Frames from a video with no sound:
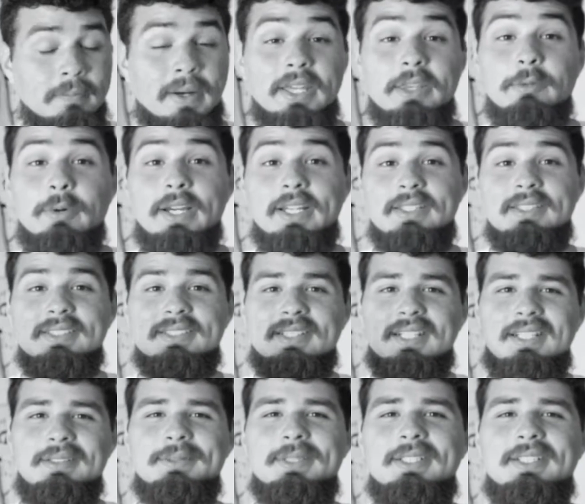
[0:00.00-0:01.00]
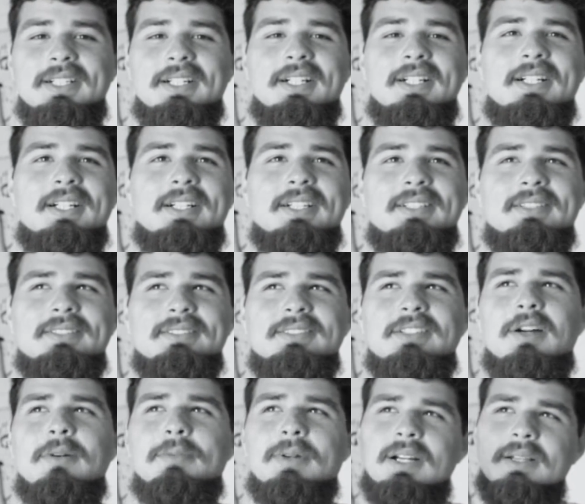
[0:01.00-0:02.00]
Uh, by the way, disclaimer, uh,
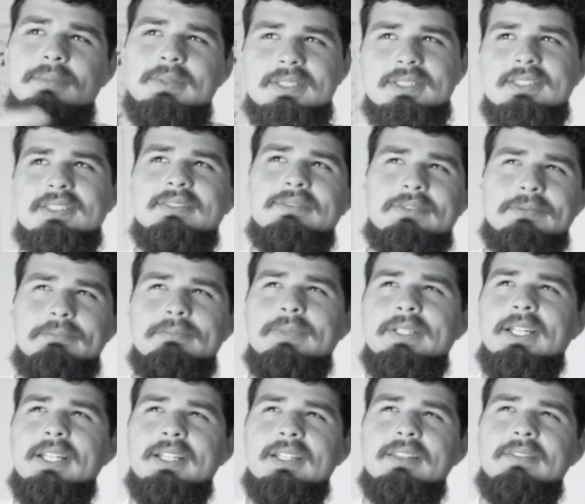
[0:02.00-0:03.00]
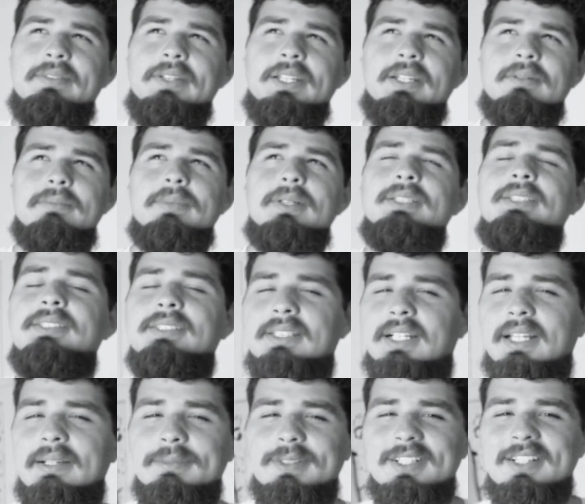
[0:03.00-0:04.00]
now I'll probably put this in the beginning of the video, but
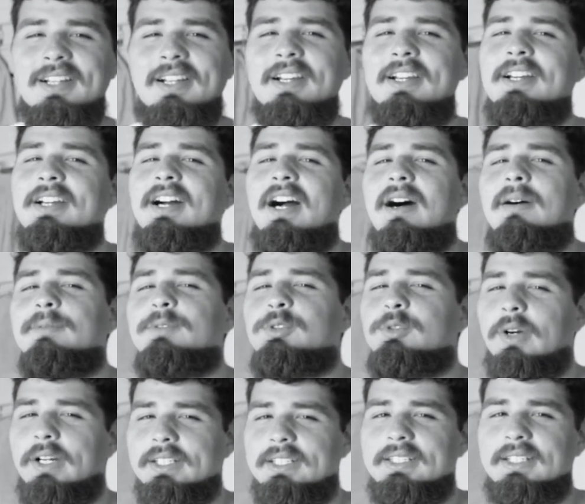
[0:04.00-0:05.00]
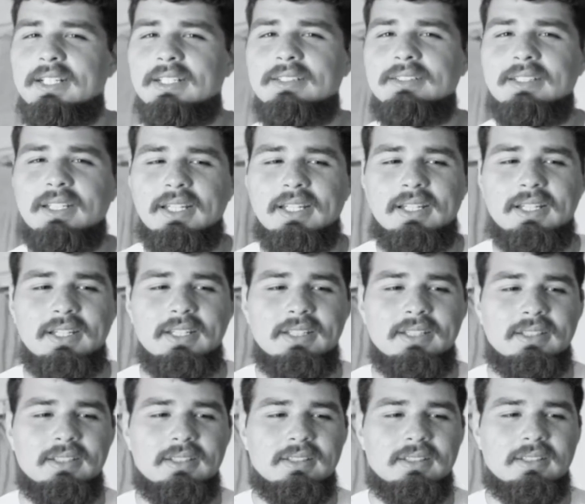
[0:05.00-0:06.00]
disclaimer, I'm 20 now
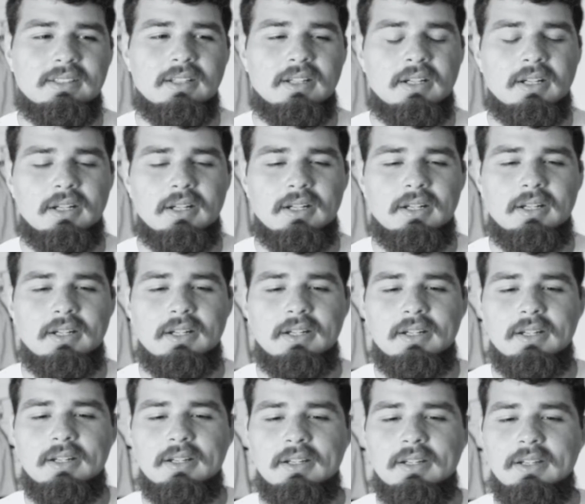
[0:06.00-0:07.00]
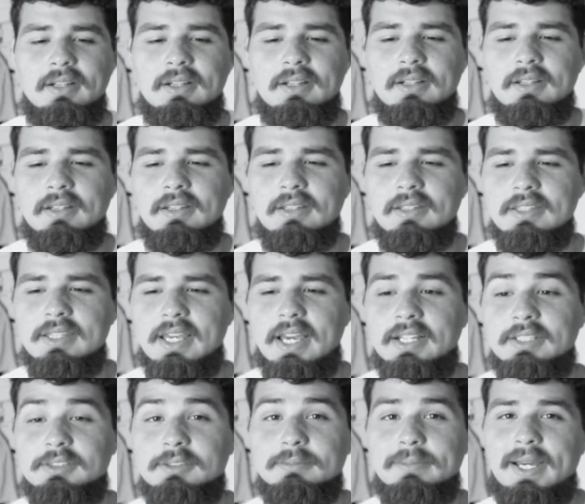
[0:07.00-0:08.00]
and uh,
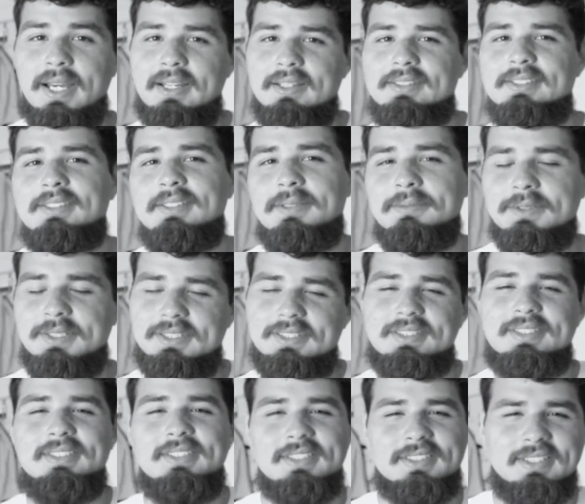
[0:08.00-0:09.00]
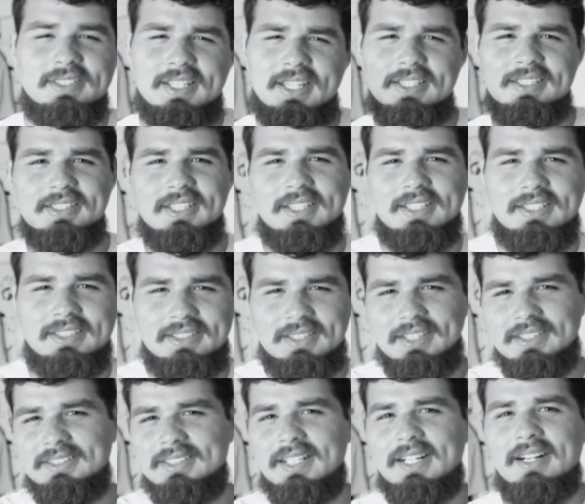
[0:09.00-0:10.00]
yeah, so back, so I'm just, just in case like
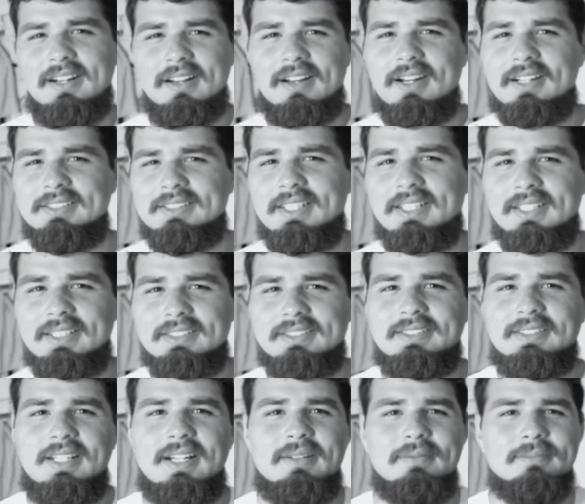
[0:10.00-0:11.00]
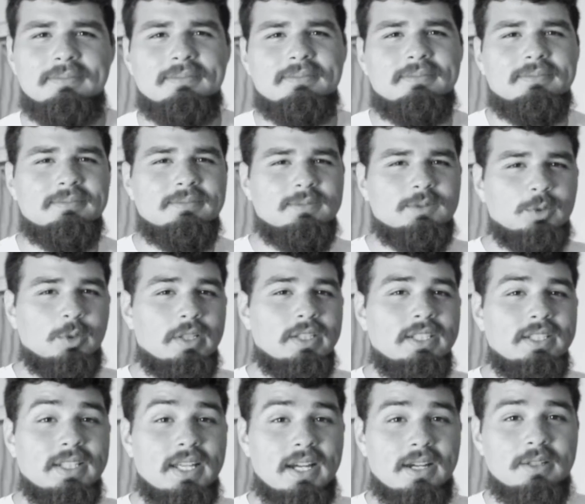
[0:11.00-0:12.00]
things get out of context, I'm
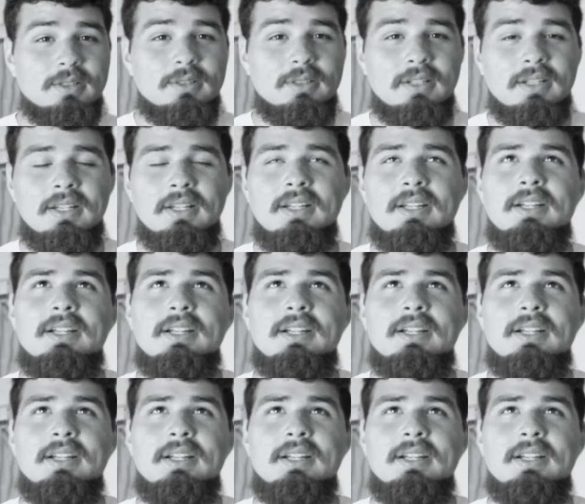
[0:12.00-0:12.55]
20 now.